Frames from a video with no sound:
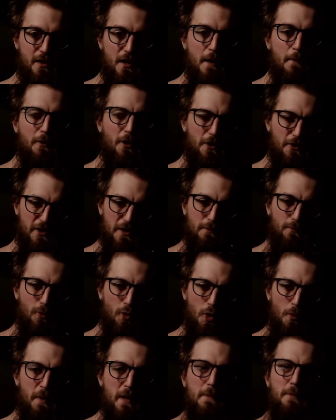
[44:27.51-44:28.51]
But I think
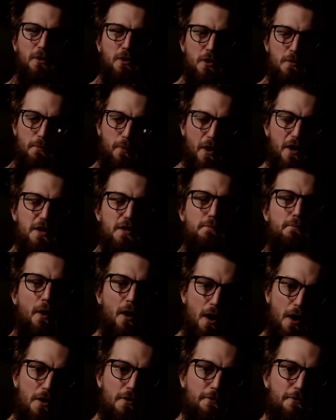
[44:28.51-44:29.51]
more people who buy the
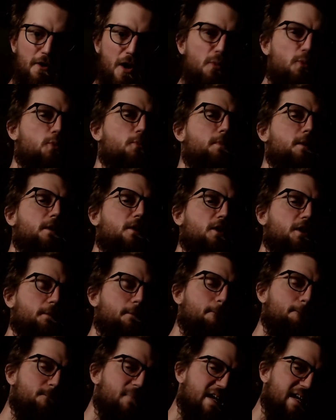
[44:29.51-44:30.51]
PinePhone would be like
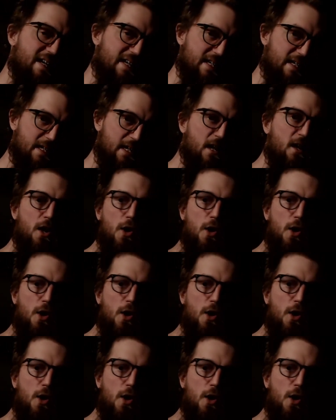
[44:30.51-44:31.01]
me,